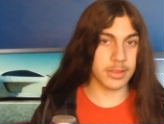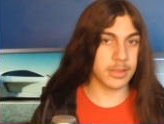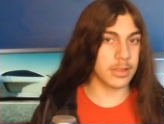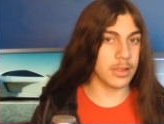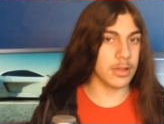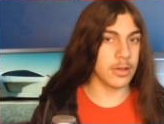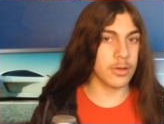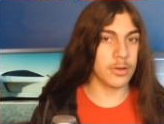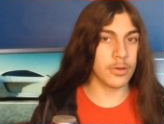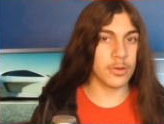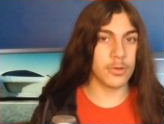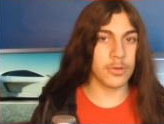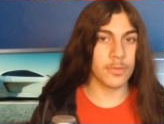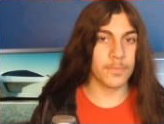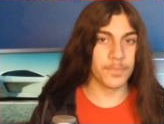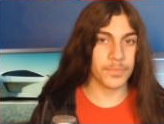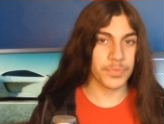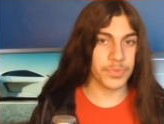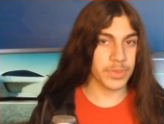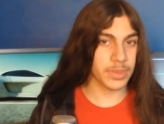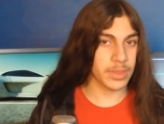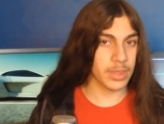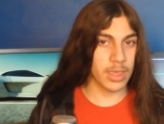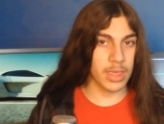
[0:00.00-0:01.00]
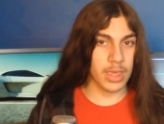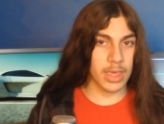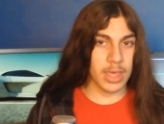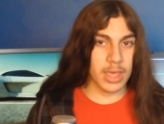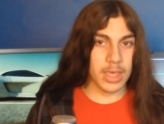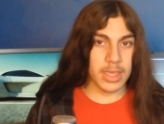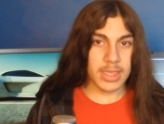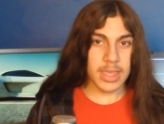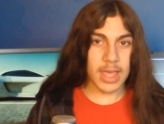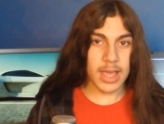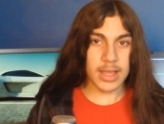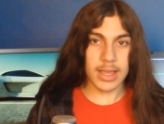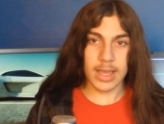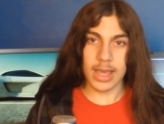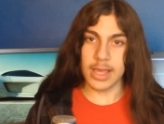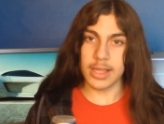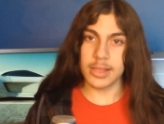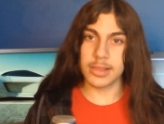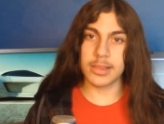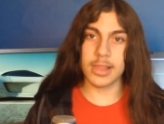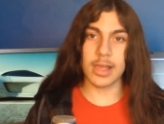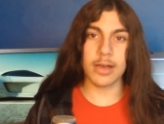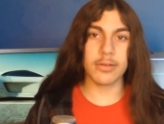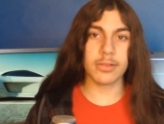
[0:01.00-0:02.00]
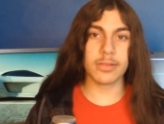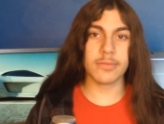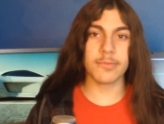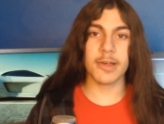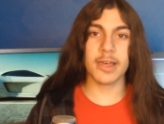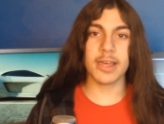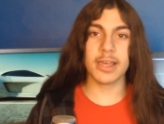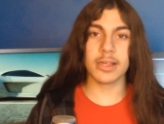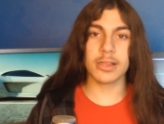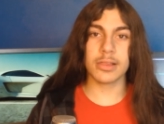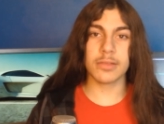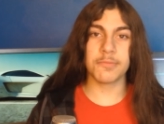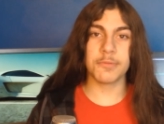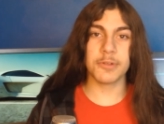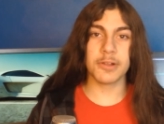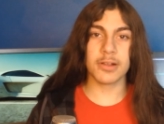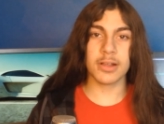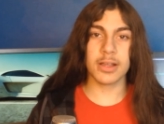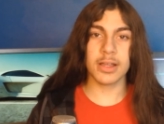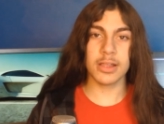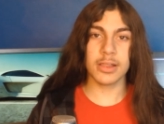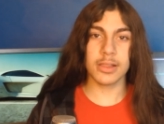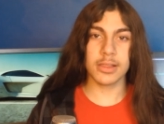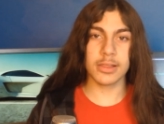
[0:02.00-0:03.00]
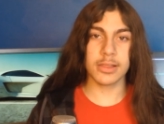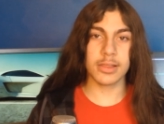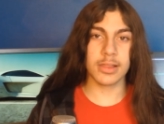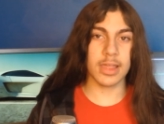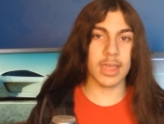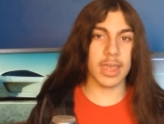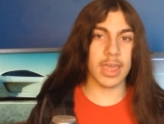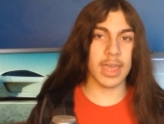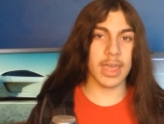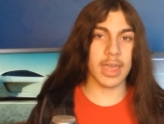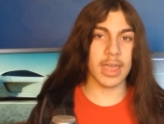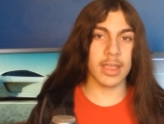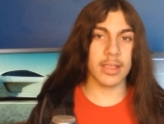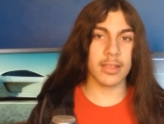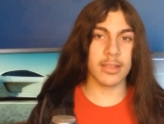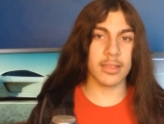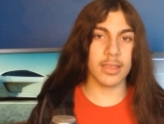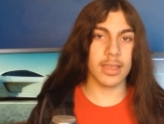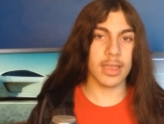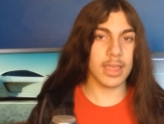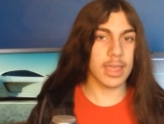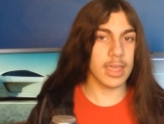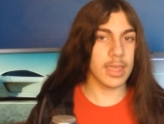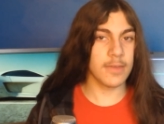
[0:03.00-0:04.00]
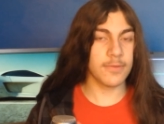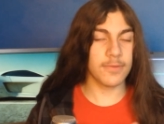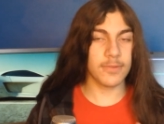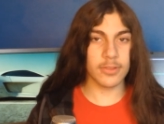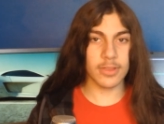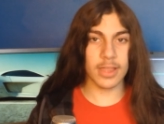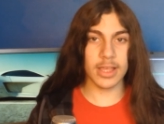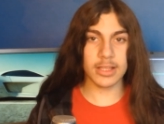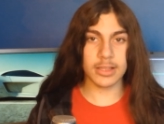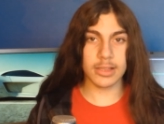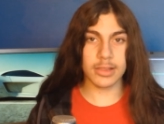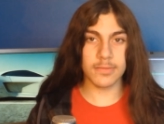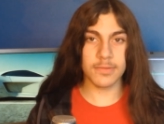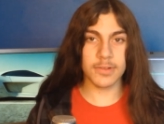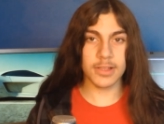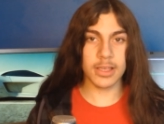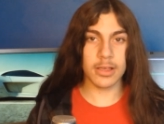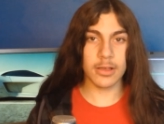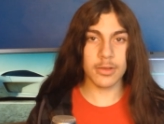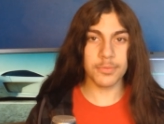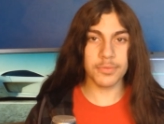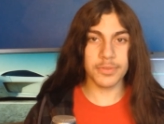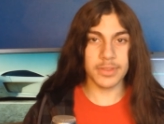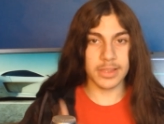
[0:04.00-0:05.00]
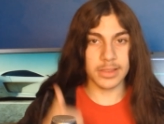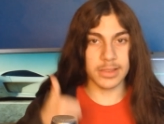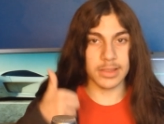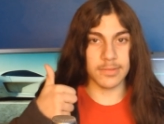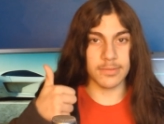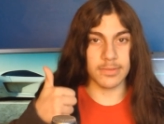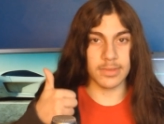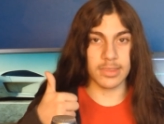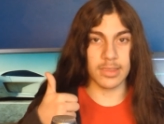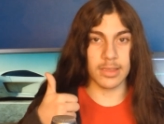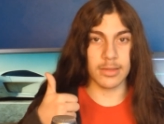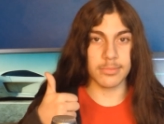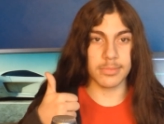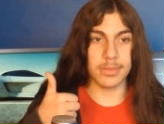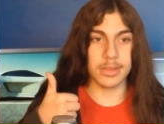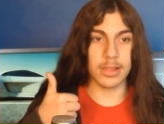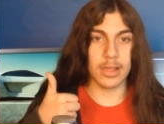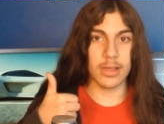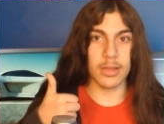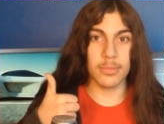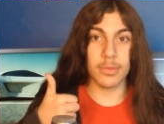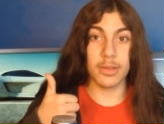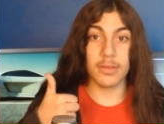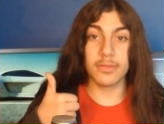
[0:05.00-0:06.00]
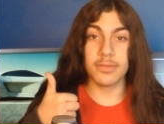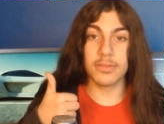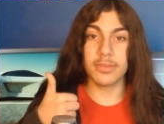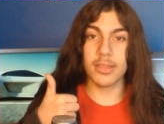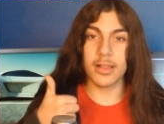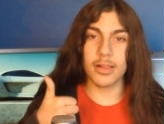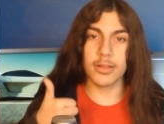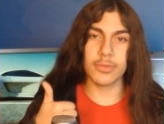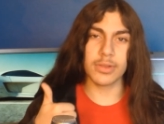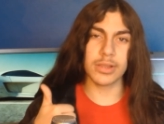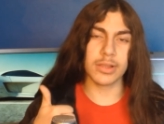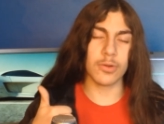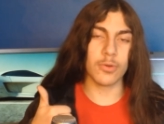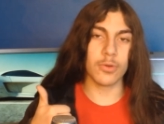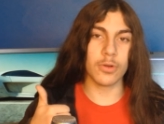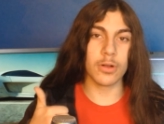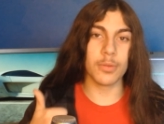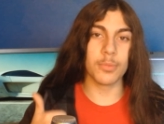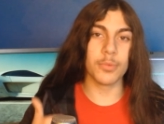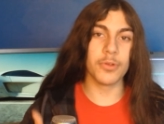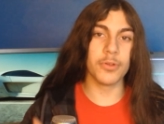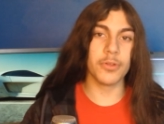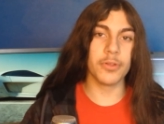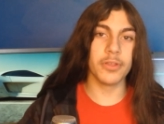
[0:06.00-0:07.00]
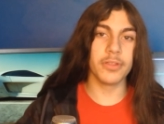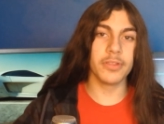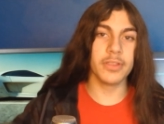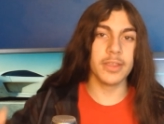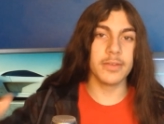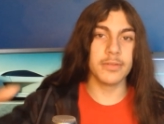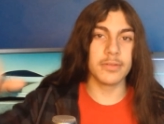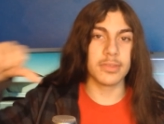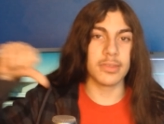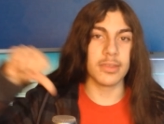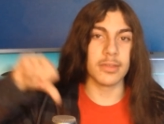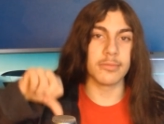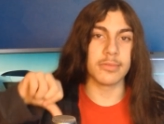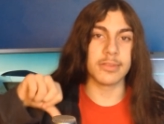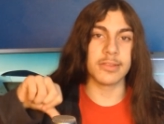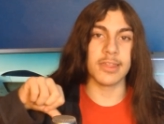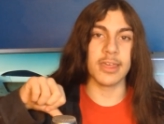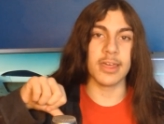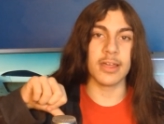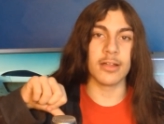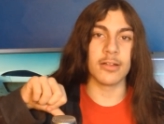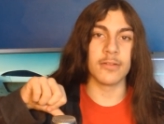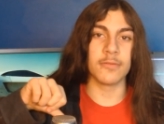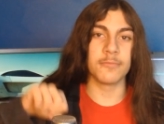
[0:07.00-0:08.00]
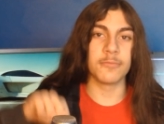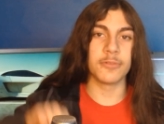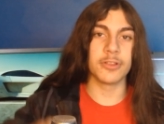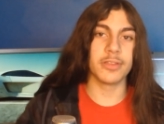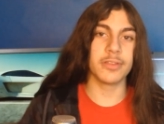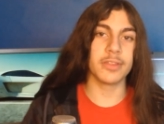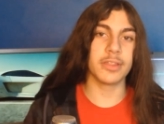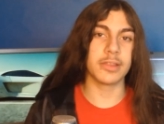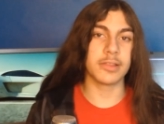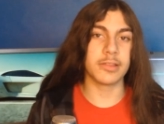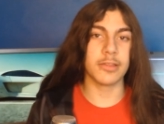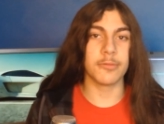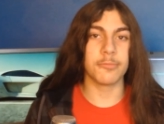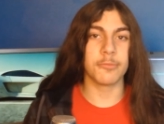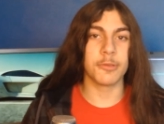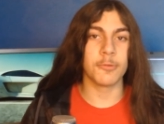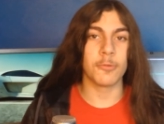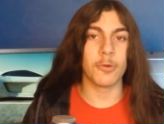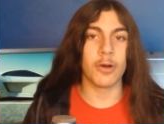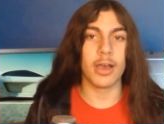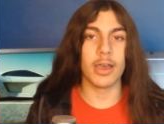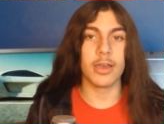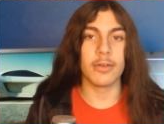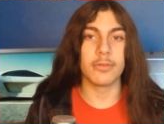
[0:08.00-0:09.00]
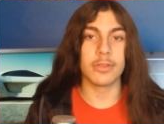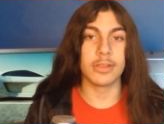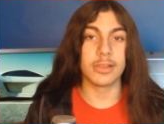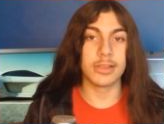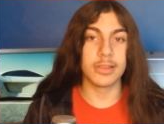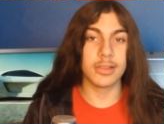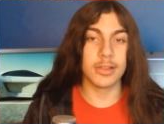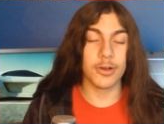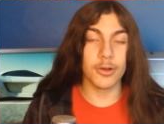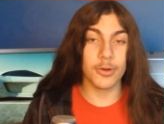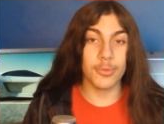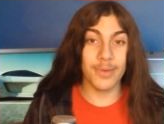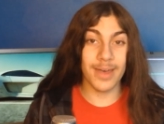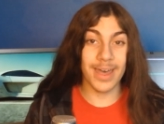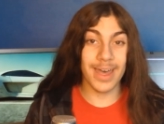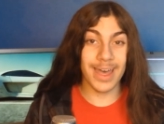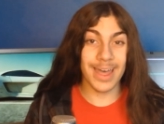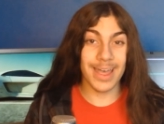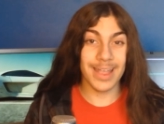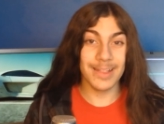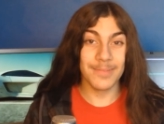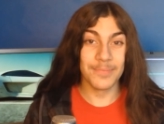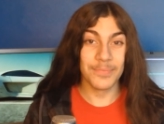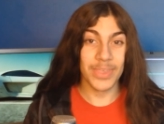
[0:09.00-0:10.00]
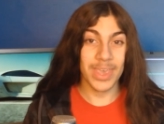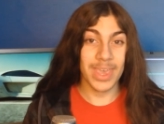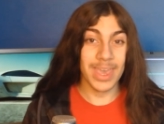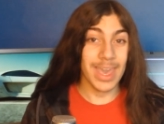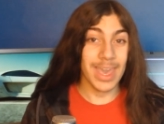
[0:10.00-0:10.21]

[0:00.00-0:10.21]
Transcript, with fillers: So, yeah, guys, that was my experience. And if you like this video, please leave a thumbs up. If you thought it was horrible, leave a thumbs down, but at least tell me why it was so bad.